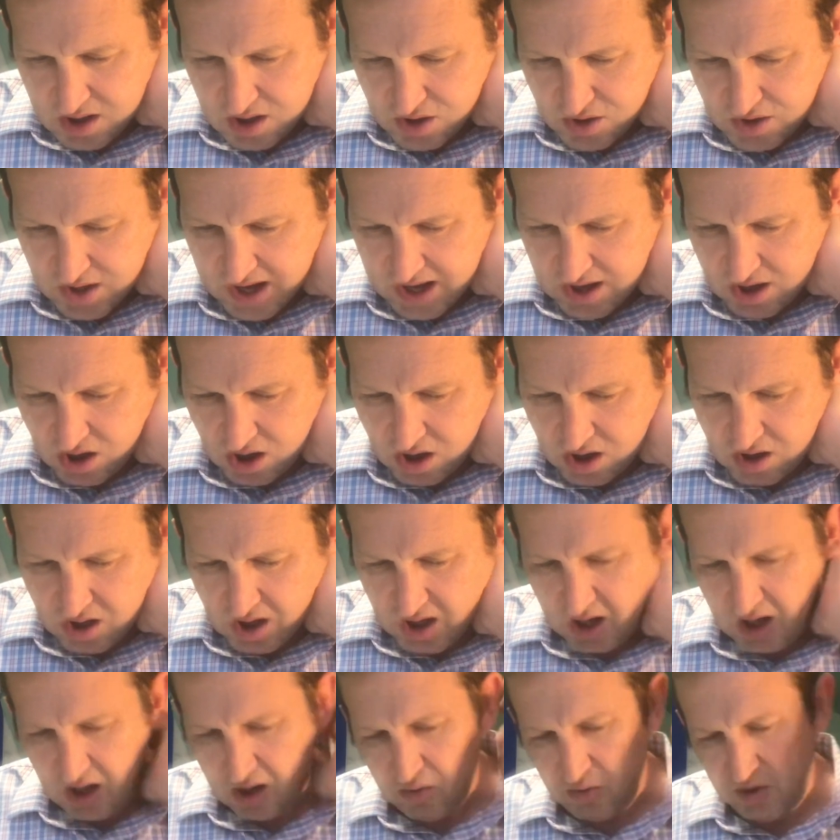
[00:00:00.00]
That
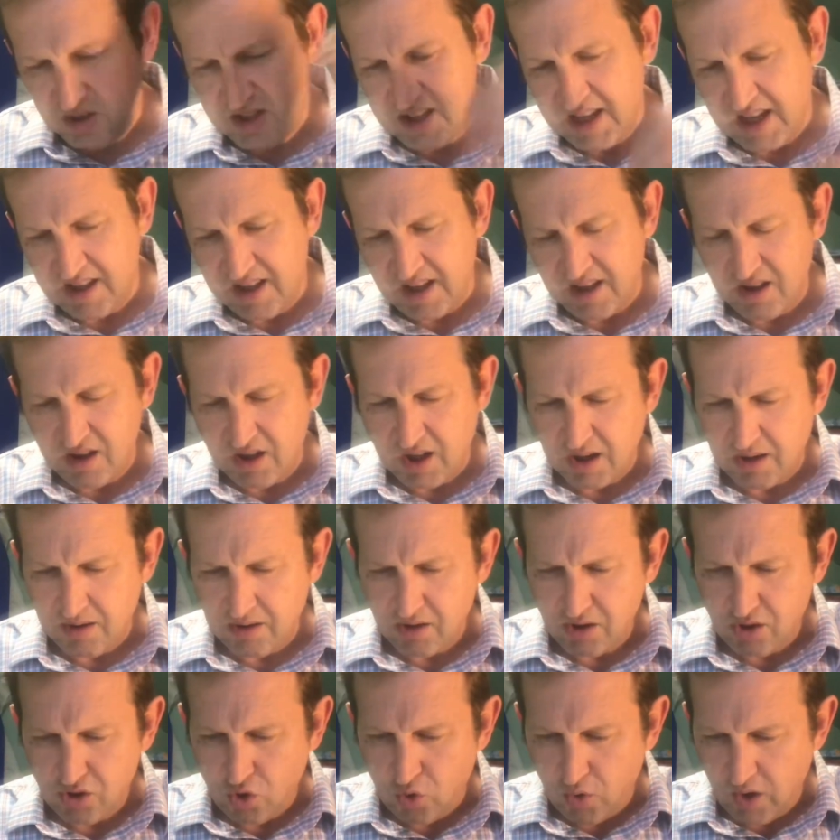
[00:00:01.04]
uh, we said that the
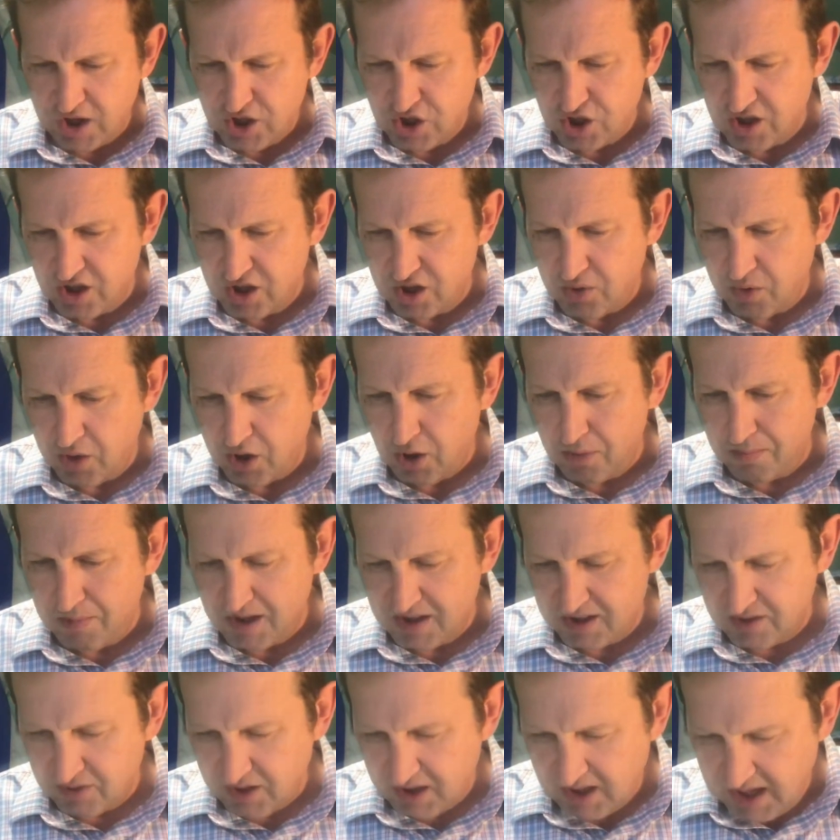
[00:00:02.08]
question is, do we go
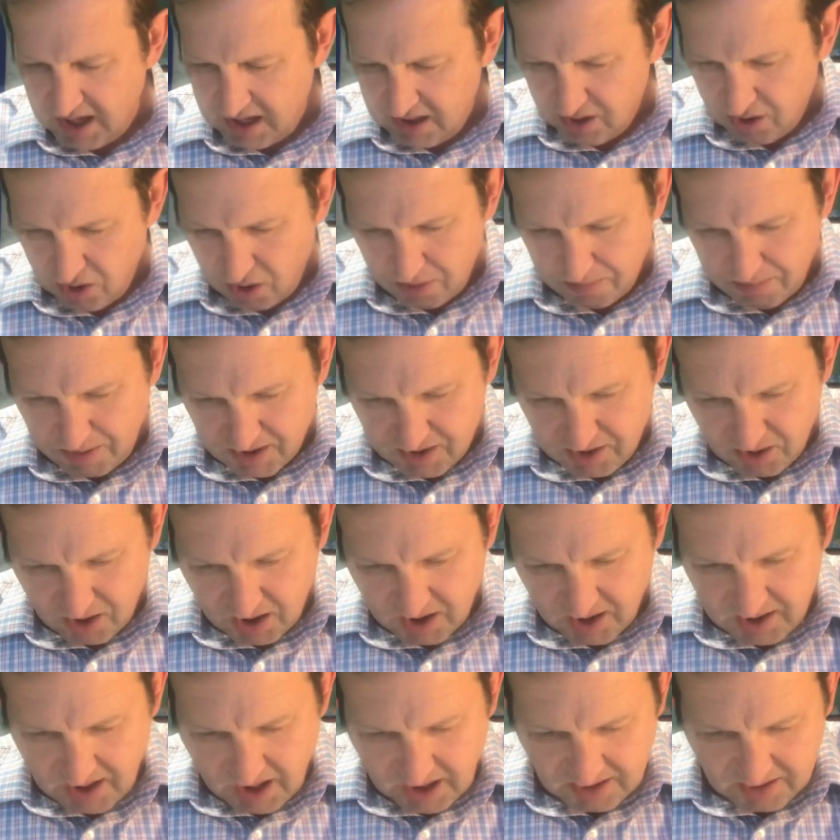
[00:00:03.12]
Basal Akita or Basar
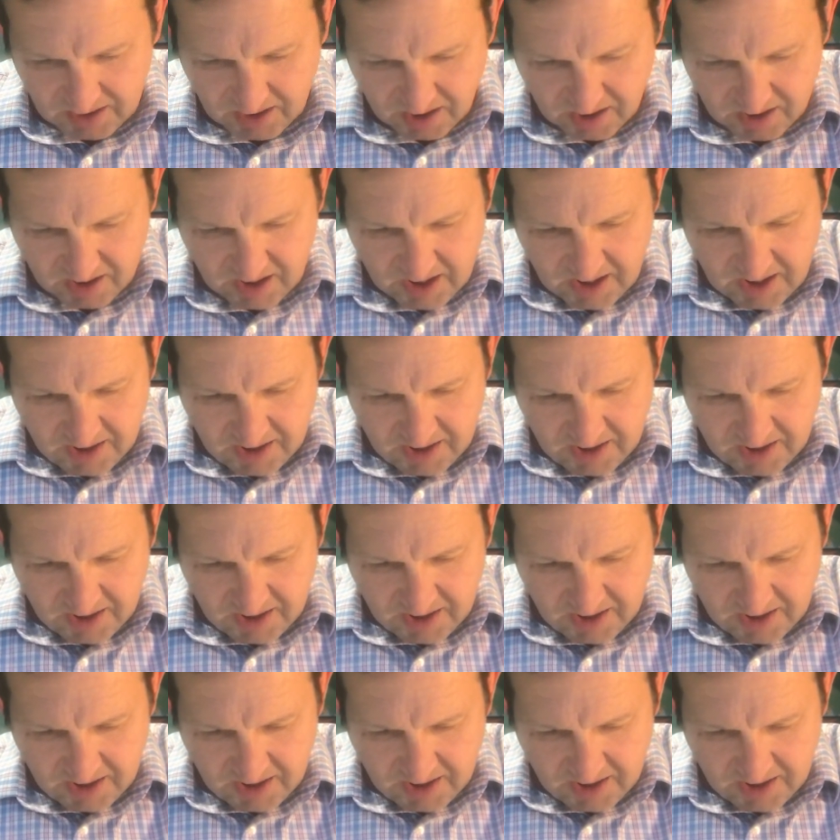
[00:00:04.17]
Hanata?